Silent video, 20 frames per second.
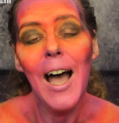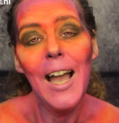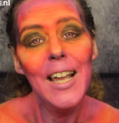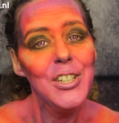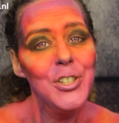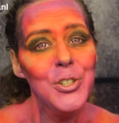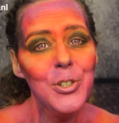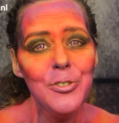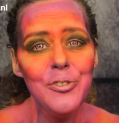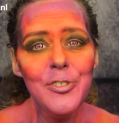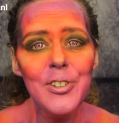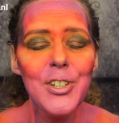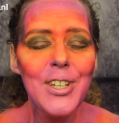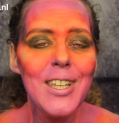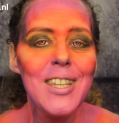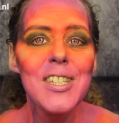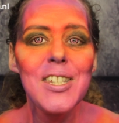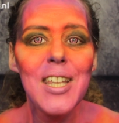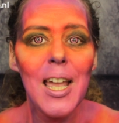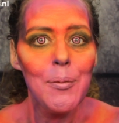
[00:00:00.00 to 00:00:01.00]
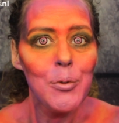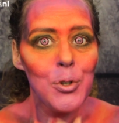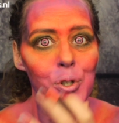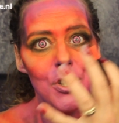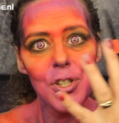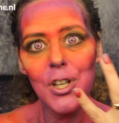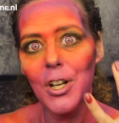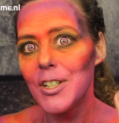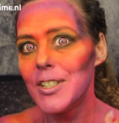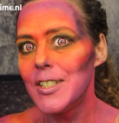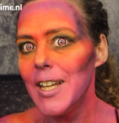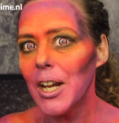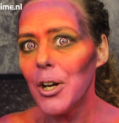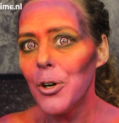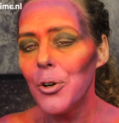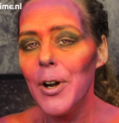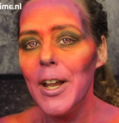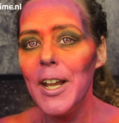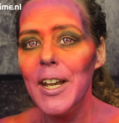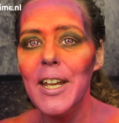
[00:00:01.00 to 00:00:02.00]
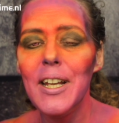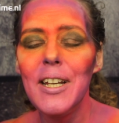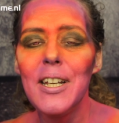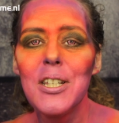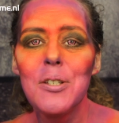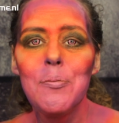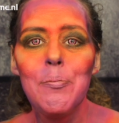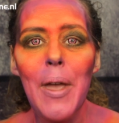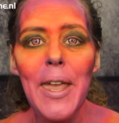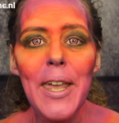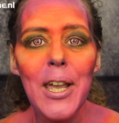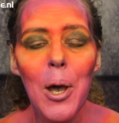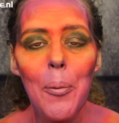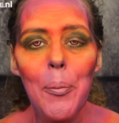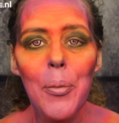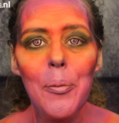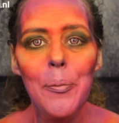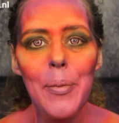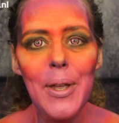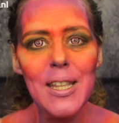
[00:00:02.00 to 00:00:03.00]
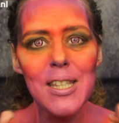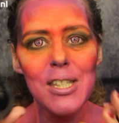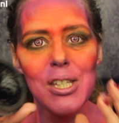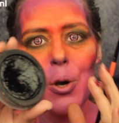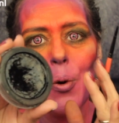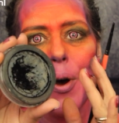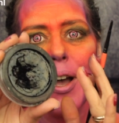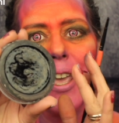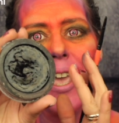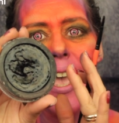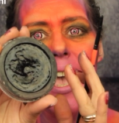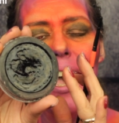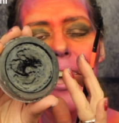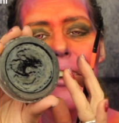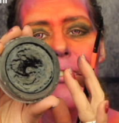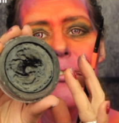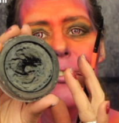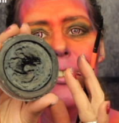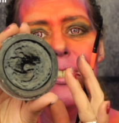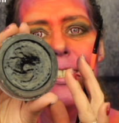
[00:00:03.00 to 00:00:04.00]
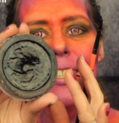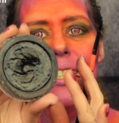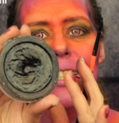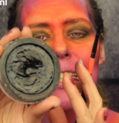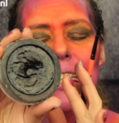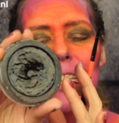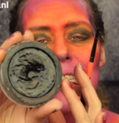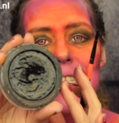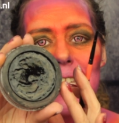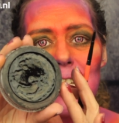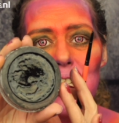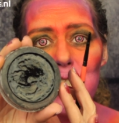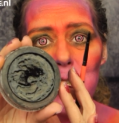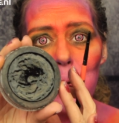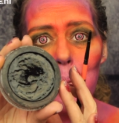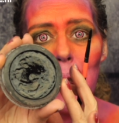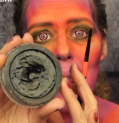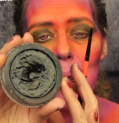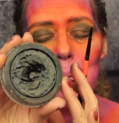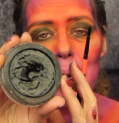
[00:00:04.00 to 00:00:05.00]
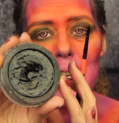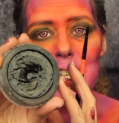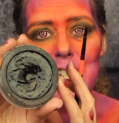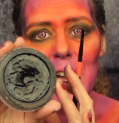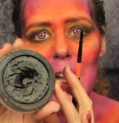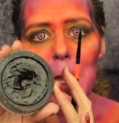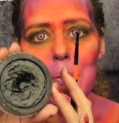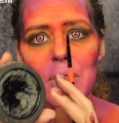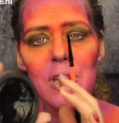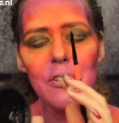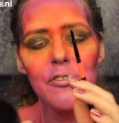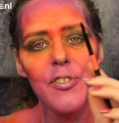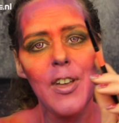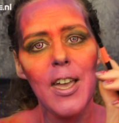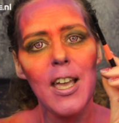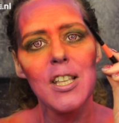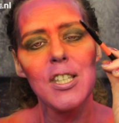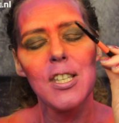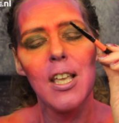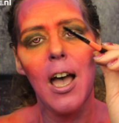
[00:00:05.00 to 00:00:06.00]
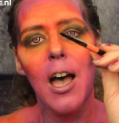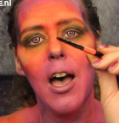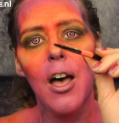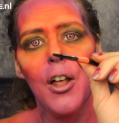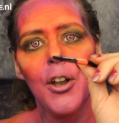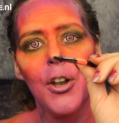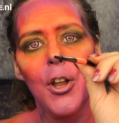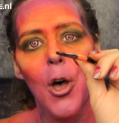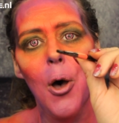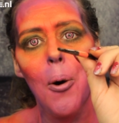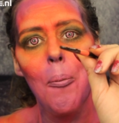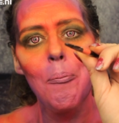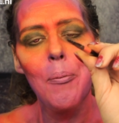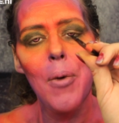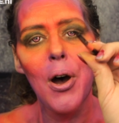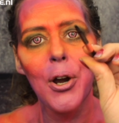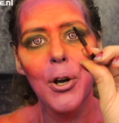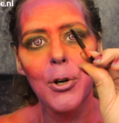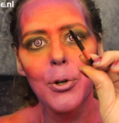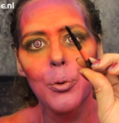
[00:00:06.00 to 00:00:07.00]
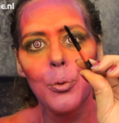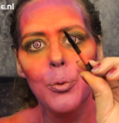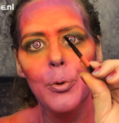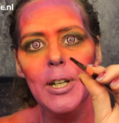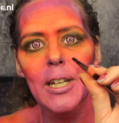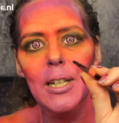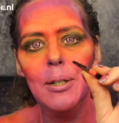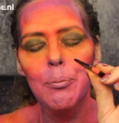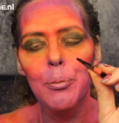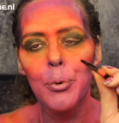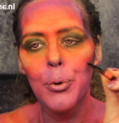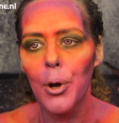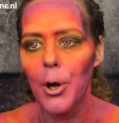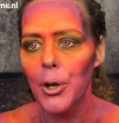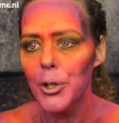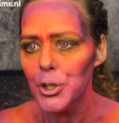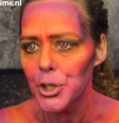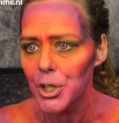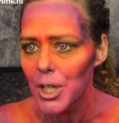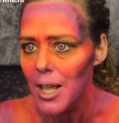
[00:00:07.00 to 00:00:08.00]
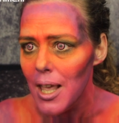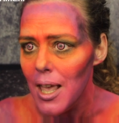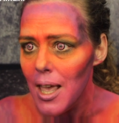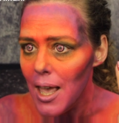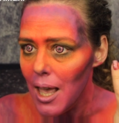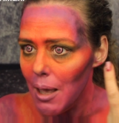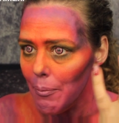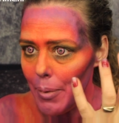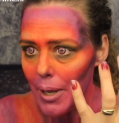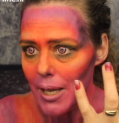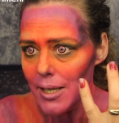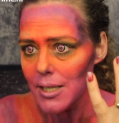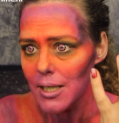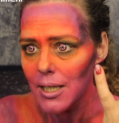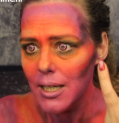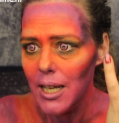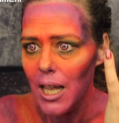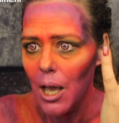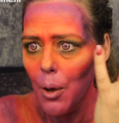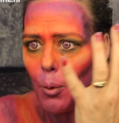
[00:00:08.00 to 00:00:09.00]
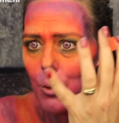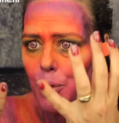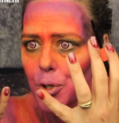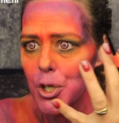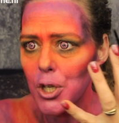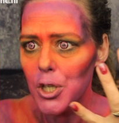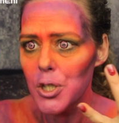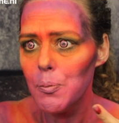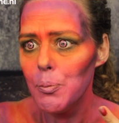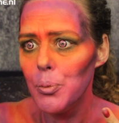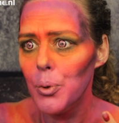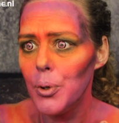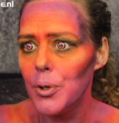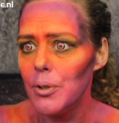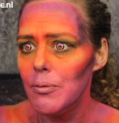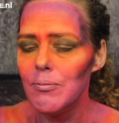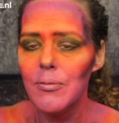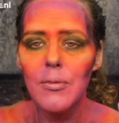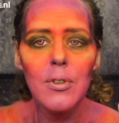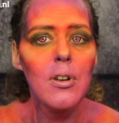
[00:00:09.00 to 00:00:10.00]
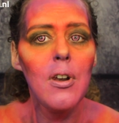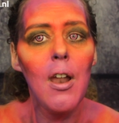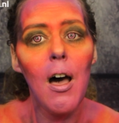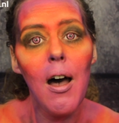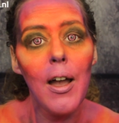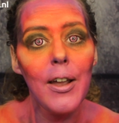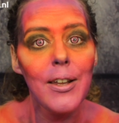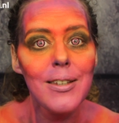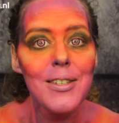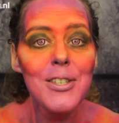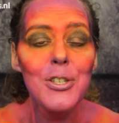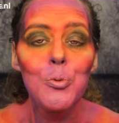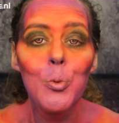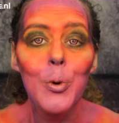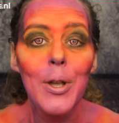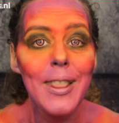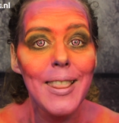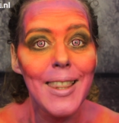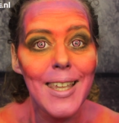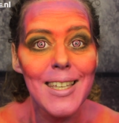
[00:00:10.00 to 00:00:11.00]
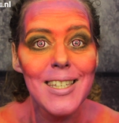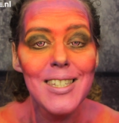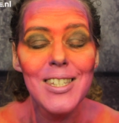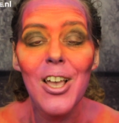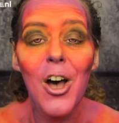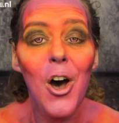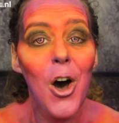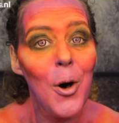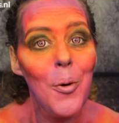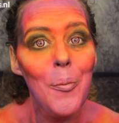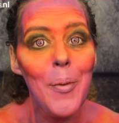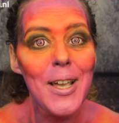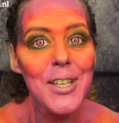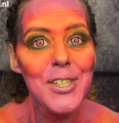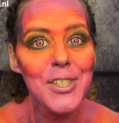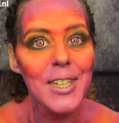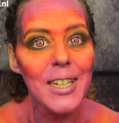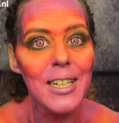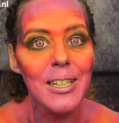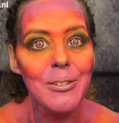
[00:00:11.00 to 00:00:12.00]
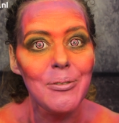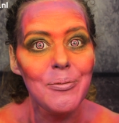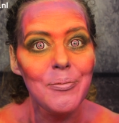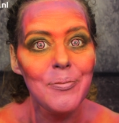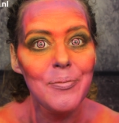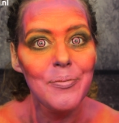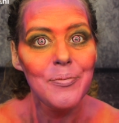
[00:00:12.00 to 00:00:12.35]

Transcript: I do feel it's time to start decorating this makeup a bit. So I have the Essential Black by Diamond FX on um, a Mark Reed brush. And basically I will just put lines with this on my skin.